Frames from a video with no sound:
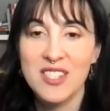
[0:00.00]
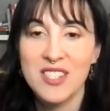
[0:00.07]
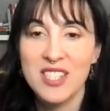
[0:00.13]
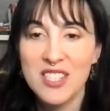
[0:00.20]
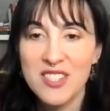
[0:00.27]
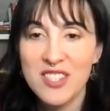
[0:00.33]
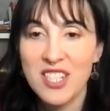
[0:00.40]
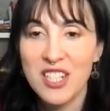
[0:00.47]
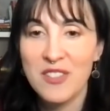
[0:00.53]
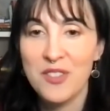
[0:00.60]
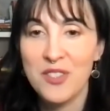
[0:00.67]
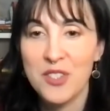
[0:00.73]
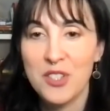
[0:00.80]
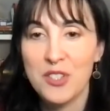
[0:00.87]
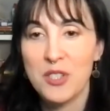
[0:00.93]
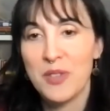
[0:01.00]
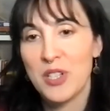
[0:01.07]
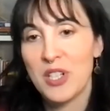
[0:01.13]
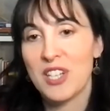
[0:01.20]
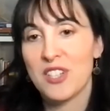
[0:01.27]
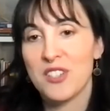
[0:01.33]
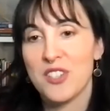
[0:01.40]
things that I've learned
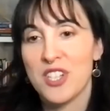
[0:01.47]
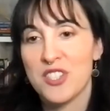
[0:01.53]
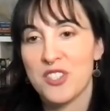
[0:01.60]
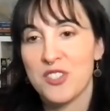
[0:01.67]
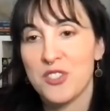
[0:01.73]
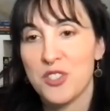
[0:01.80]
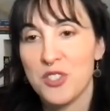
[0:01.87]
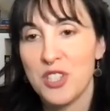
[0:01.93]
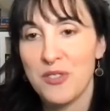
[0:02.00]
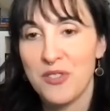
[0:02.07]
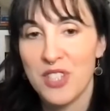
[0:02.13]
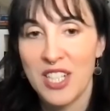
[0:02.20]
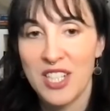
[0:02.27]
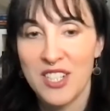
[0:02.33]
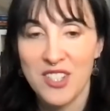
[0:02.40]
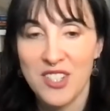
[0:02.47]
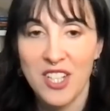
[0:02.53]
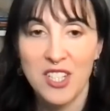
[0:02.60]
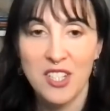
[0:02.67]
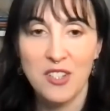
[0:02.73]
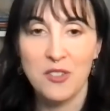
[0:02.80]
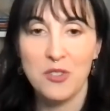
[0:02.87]
about ecological grief and
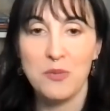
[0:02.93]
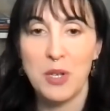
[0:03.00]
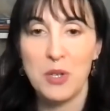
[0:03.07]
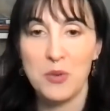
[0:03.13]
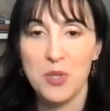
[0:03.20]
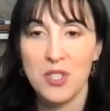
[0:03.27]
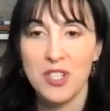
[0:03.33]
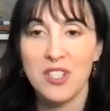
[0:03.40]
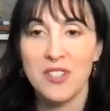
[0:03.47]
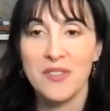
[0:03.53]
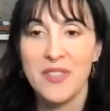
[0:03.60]
anxiety through my work.